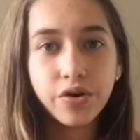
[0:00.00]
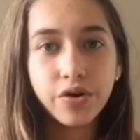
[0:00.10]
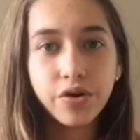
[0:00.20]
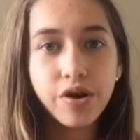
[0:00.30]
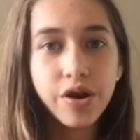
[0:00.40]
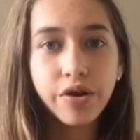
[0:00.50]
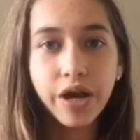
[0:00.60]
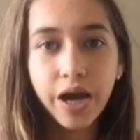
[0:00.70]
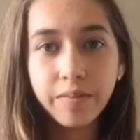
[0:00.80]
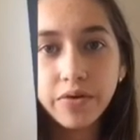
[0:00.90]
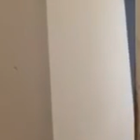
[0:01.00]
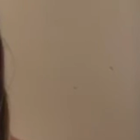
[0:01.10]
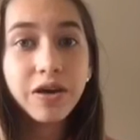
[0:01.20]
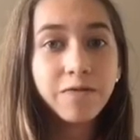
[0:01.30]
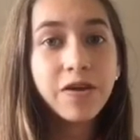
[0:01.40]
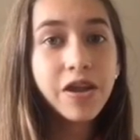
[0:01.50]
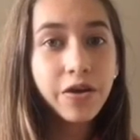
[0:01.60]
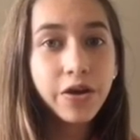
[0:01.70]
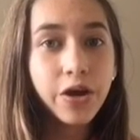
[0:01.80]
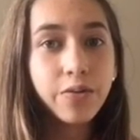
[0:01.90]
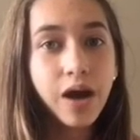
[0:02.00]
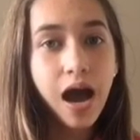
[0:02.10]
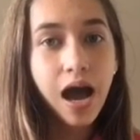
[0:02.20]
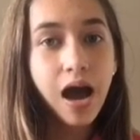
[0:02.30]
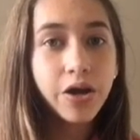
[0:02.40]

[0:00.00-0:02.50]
So as you could see, that transition